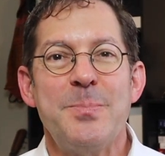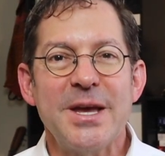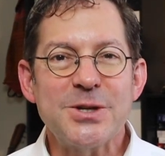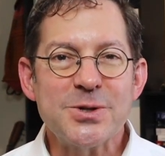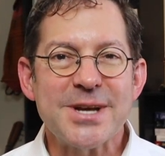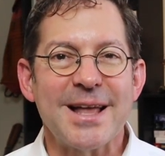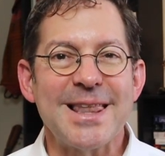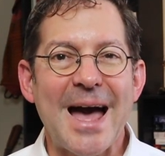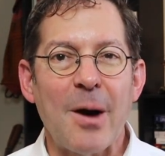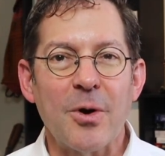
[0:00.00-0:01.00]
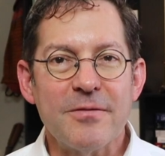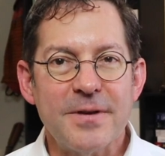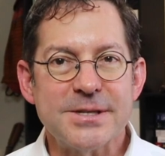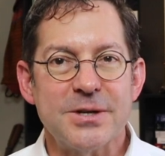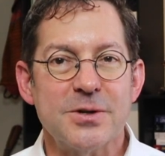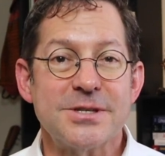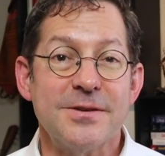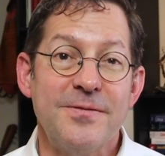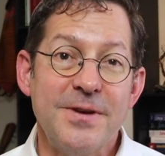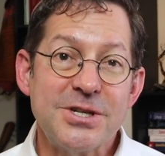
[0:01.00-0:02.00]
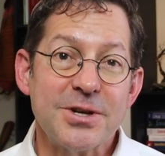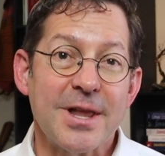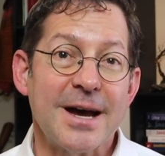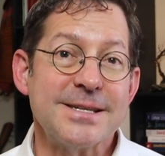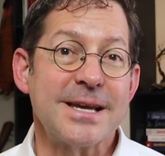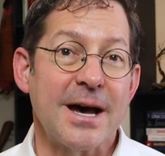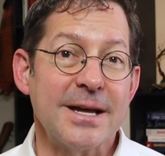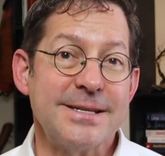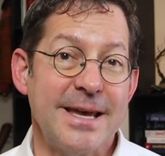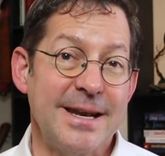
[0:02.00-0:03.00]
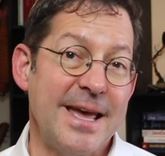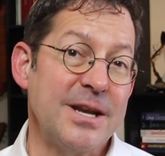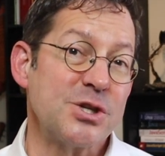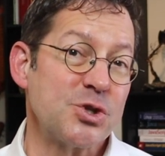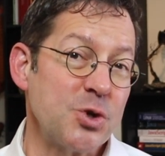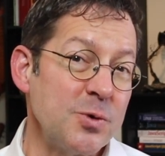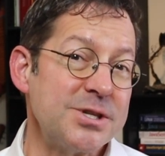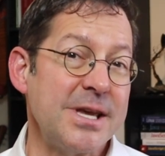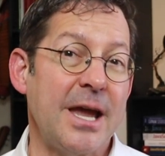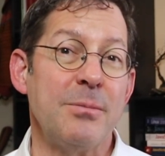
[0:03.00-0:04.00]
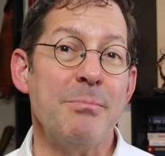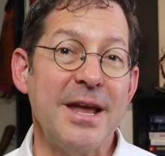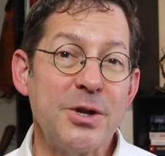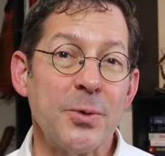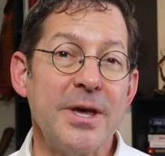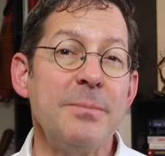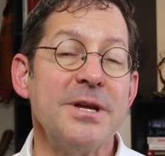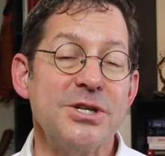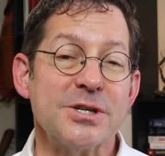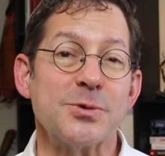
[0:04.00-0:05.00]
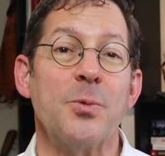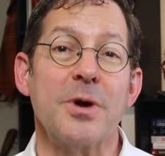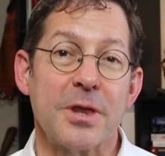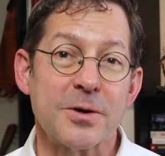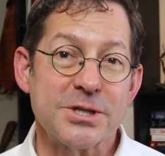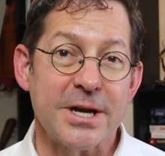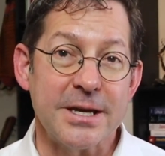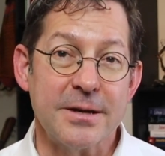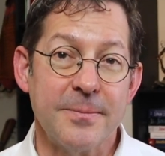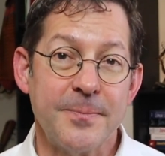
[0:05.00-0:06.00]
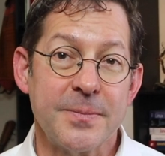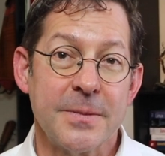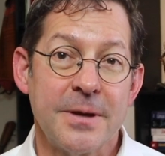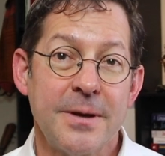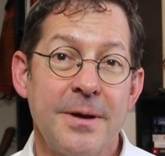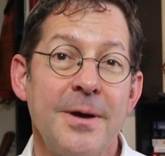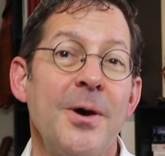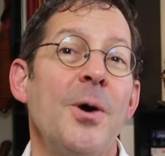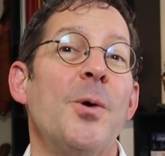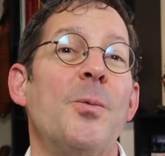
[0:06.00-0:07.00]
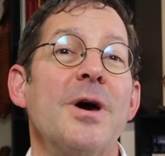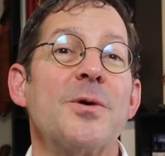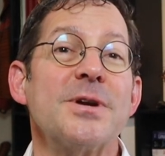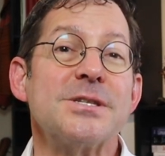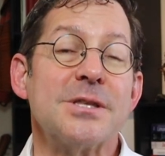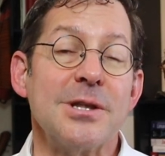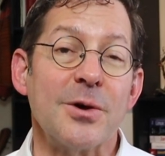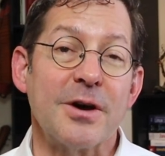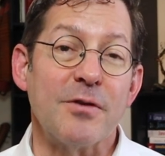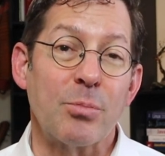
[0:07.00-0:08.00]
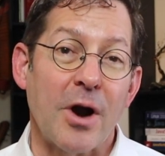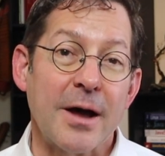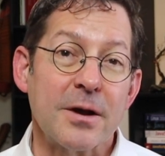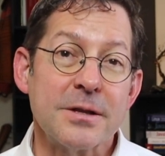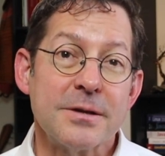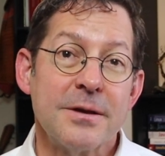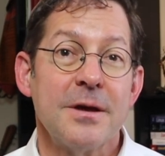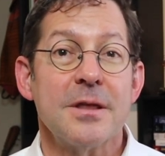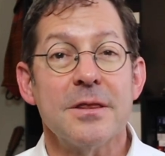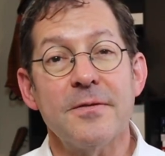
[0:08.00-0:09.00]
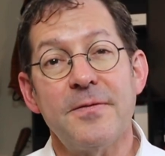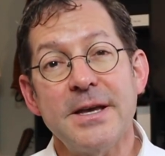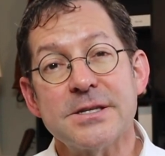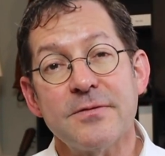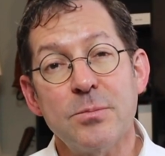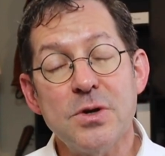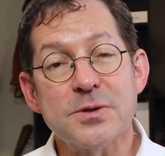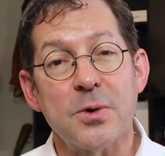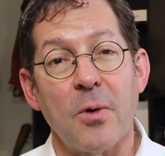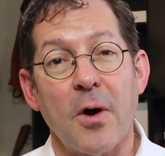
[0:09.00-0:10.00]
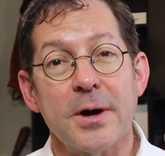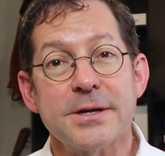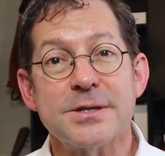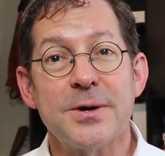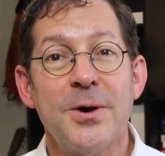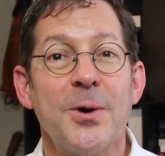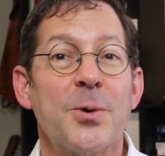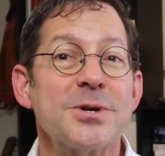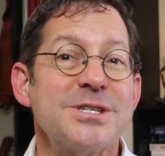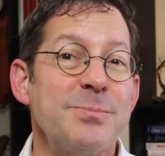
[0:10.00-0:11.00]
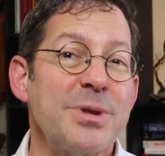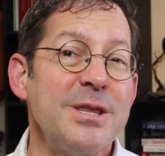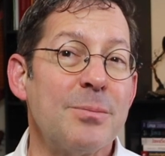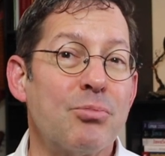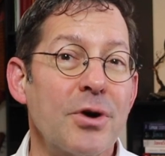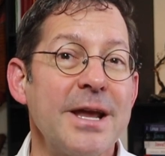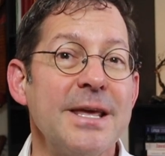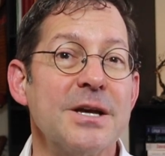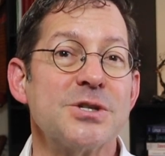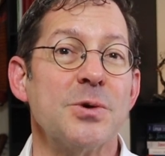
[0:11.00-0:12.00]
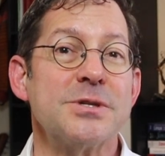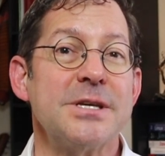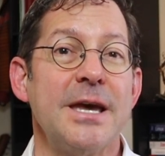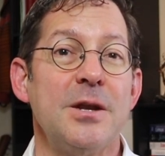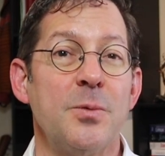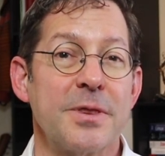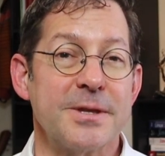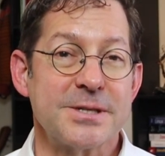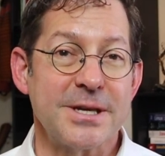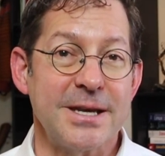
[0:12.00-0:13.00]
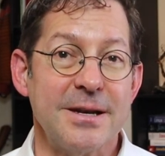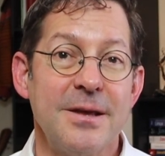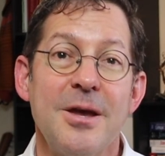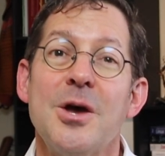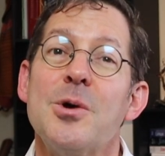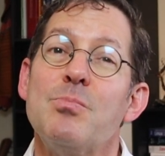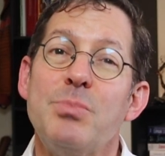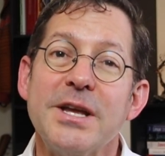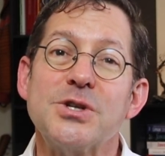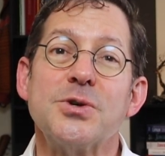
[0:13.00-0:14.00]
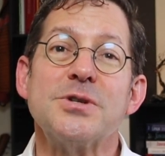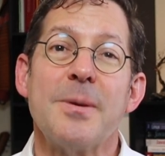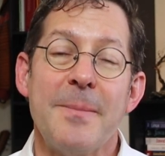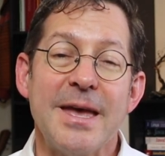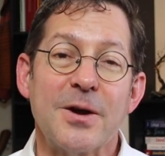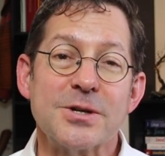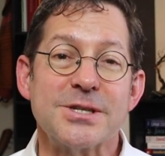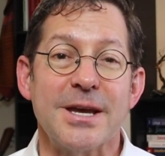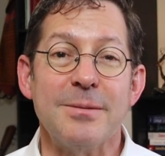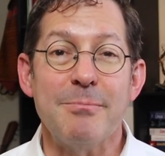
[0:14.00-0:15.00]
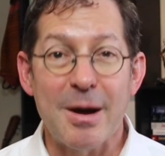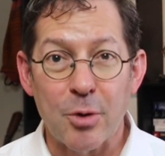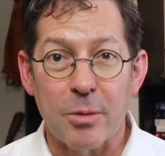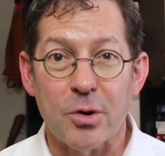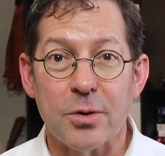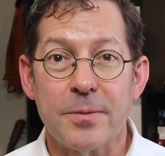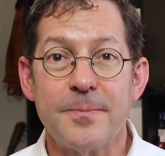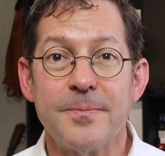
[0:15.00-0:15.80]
Pictures allow our visitors to visualize content and associate mental images with our site. Whether it's the look of a product, the face of a musical artist, or simply the branding associated with the site, pictures make our site memorable.